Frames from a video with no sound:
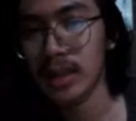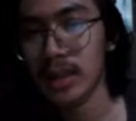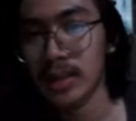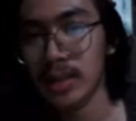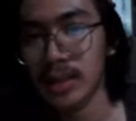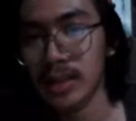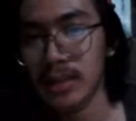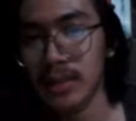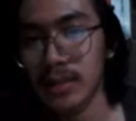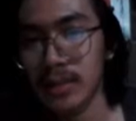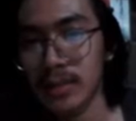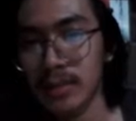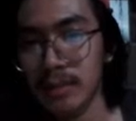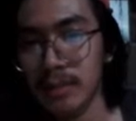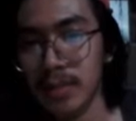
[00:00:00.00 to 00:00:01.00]
so the number
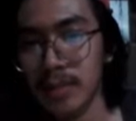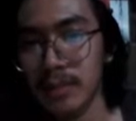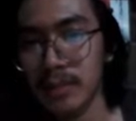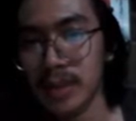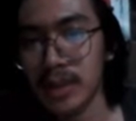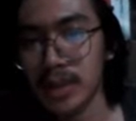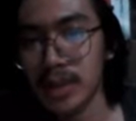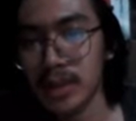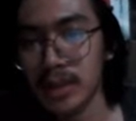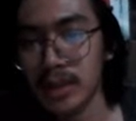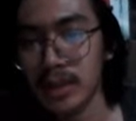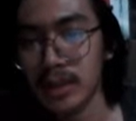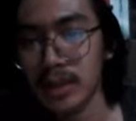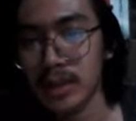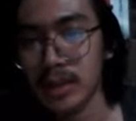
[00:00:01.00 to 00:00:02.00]
of memory,
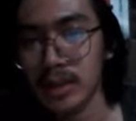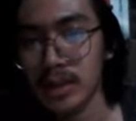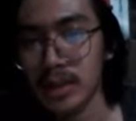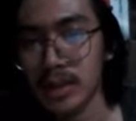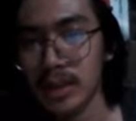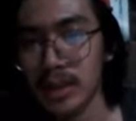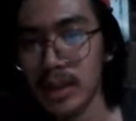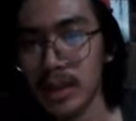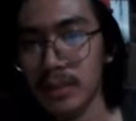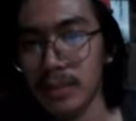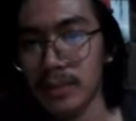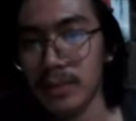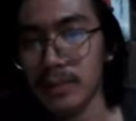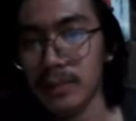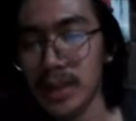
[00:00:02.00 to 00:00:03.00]
the number
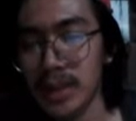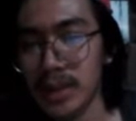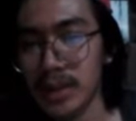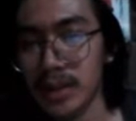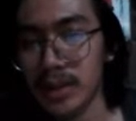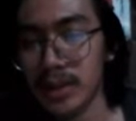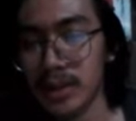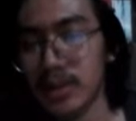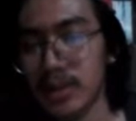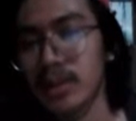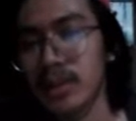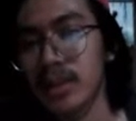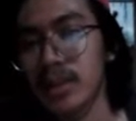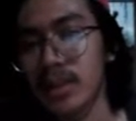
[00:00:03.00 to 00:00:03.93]
of bits stored,